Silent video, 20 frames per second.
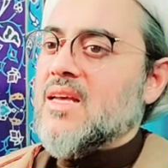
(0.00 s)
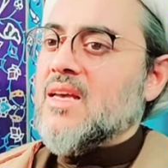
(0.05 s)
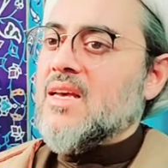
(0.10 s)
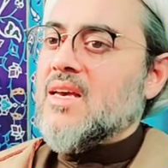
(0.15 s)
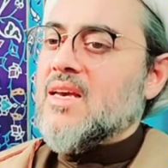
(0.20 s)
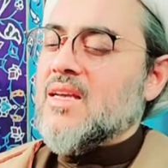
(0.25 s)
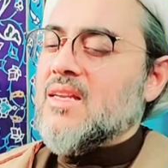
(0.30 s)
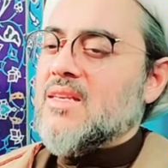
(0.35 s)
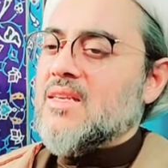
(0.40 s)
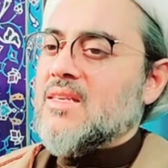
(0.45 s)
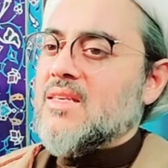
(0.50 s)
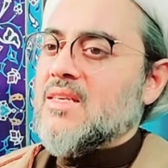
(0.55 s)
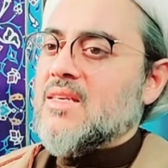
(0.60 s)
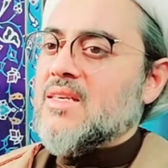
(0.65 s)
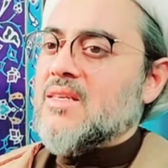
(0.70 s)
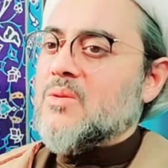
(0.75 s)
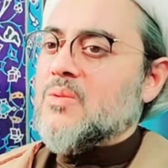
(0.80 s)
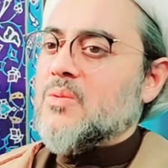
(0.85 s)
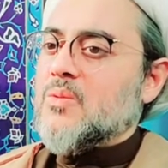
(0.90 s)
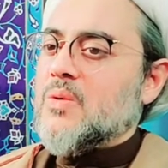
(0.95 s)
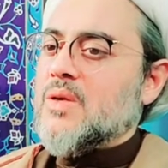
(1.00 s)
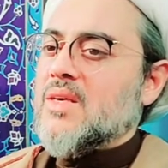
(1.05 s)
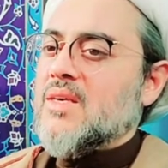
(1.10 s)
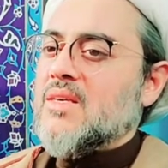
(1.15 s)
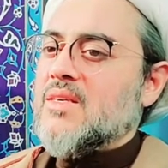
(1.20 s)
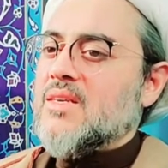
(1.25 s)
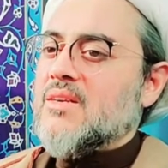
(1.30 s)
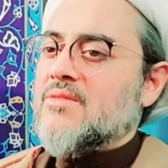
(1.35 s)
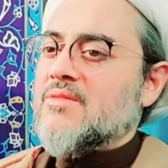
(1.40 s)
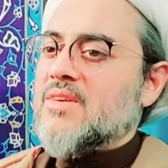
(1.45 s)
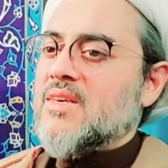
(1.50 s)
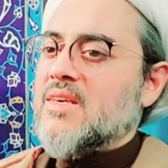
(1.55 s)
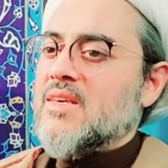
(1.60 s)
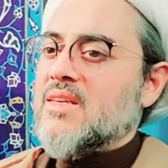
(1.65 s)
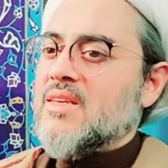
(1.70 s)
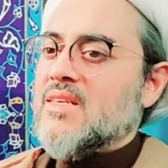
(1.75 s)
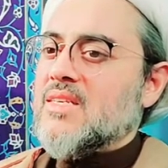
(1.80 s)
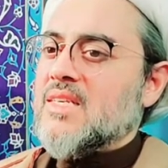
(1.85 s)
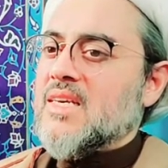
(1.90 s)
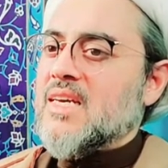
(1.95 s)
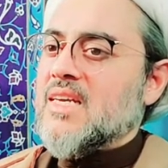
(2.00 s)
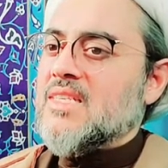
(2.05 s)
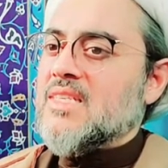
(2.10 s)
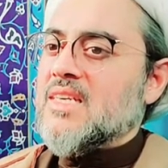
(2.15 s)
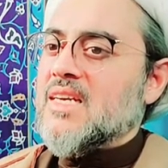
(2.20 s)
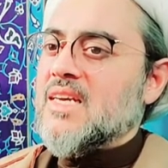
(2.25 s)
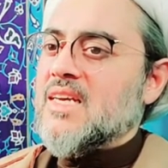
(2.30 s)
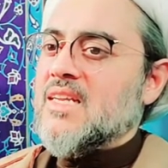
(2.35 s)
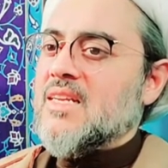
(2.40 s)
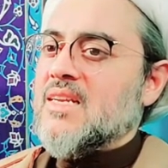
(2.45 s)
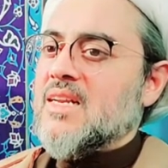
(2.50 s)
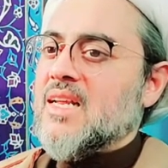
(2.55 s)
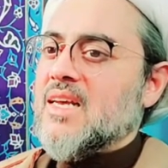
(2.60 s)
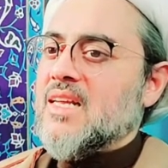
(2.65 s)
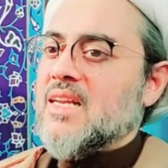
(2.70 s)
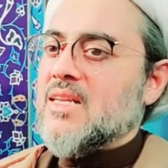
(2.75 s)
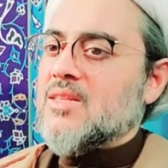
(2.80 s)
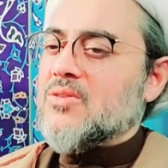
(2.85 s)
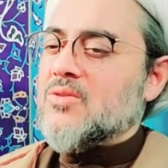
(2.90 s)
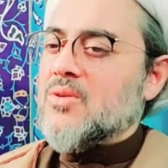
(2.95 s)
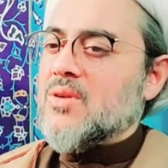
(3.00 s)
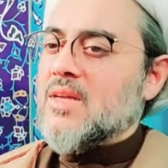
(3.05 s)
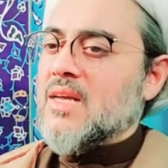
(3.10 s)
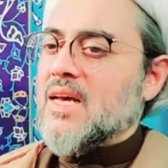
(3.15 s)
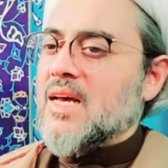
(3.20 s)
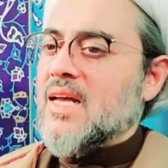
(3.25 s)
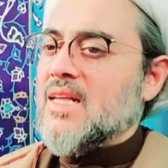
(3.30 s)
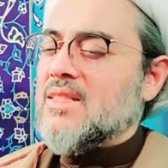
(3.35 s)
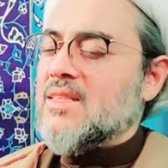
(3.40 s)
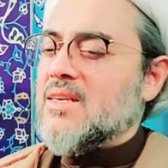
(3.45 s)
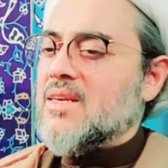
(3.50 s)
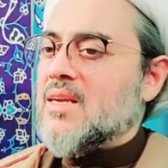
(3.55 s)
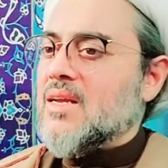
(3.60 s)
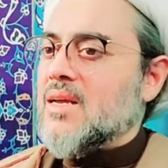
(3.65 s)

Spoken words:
Indeed, we revealed it in Laylatul Qadr.